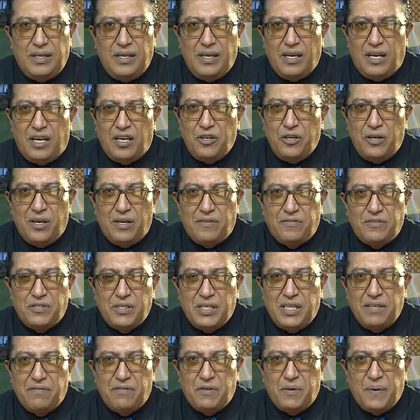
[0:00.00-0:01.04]
Yeah, you have to
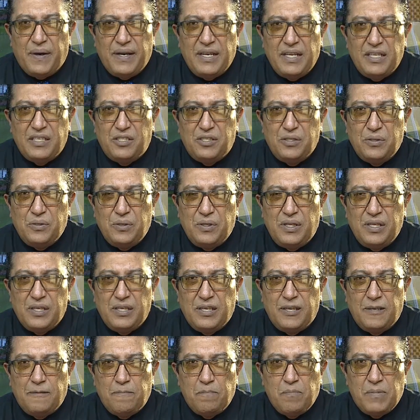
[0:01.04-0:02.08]
give credit to
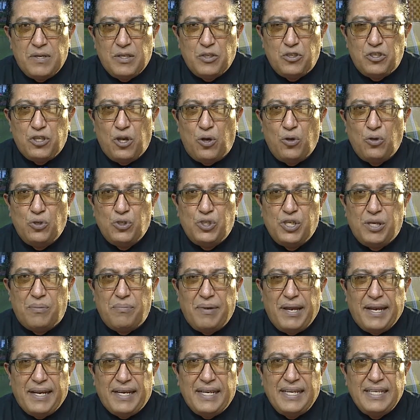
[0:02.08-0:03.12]
the soldier
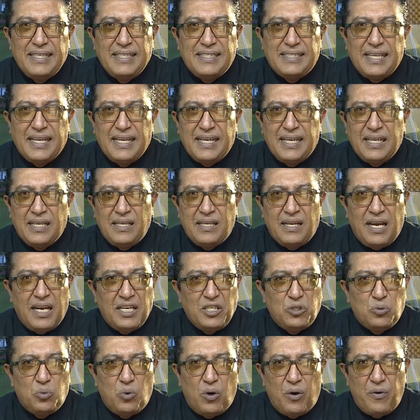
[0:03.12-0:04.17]
back in second,
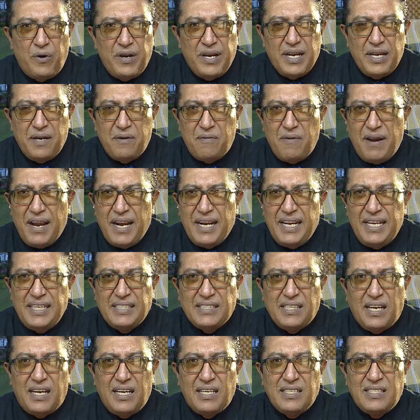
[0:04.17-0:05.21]
Night Warrior. He ran his
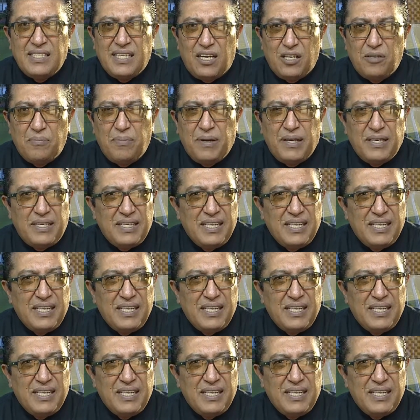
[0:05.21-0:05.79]
heart out, but